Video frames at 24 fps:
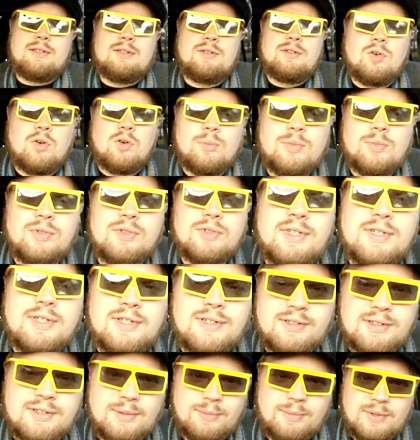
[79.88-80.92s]
normalcy
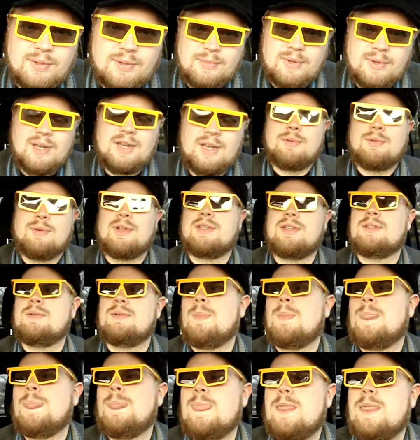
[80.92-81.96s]
or something. But anyways,
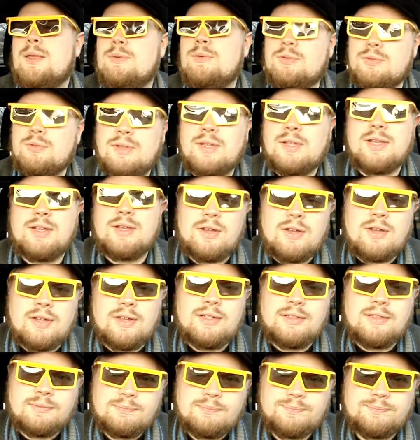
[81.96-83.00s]
it was really
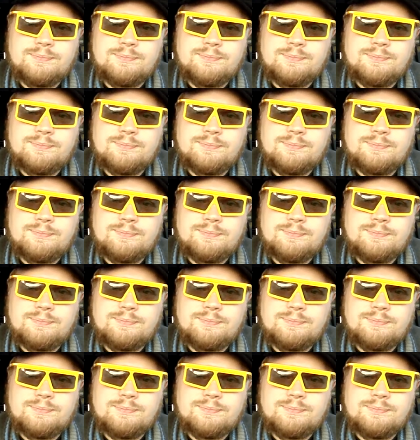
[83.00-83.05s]
good,